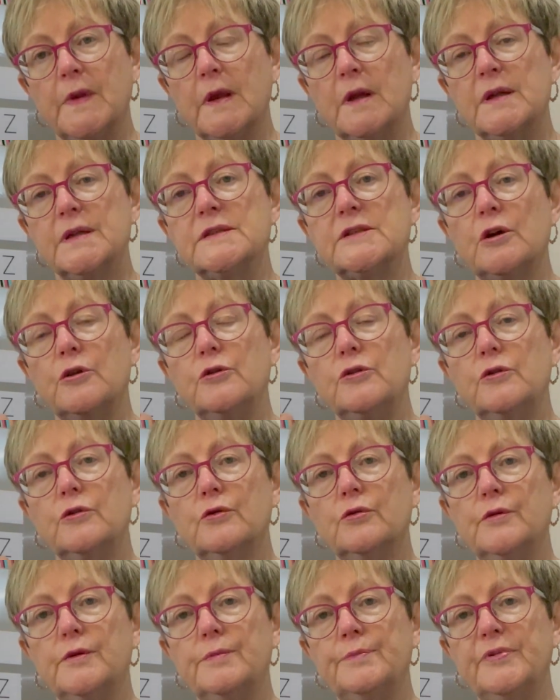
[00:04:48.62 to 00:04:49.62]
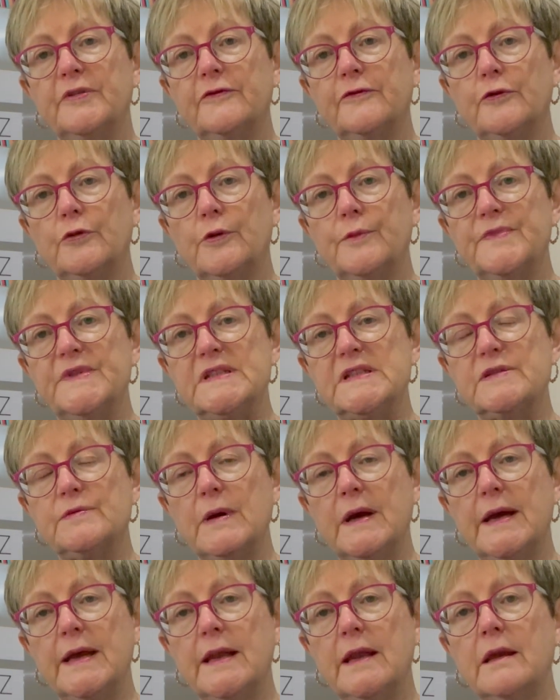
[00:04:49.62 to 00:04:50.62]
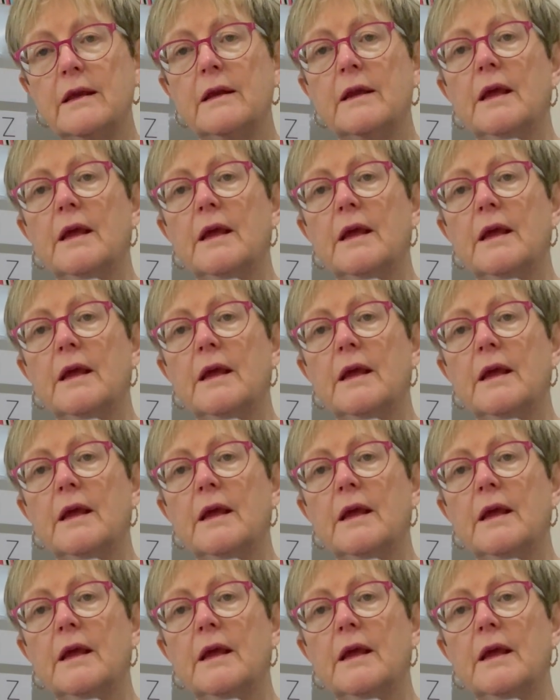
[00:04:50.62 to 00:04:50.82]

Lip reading: So you could perform this way,